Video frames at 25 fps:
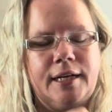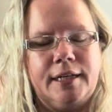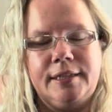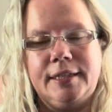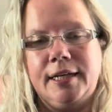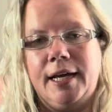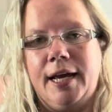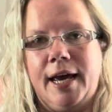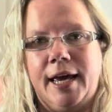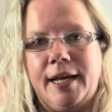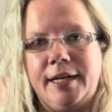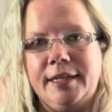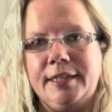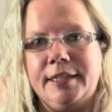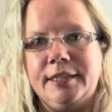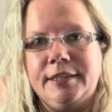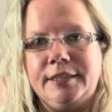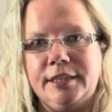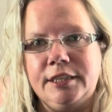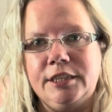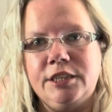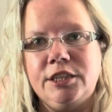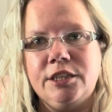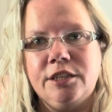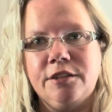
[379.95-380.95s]
to add an
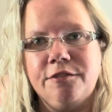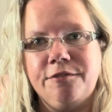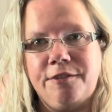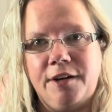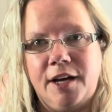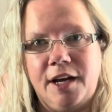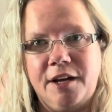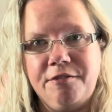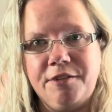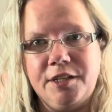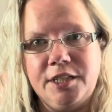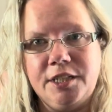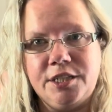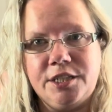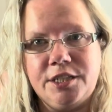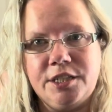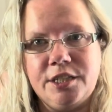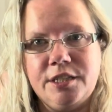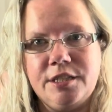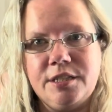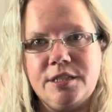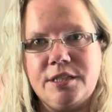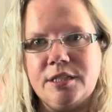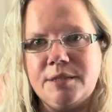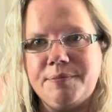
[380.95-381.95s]
additional 5
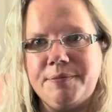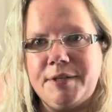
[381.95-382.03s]
inches just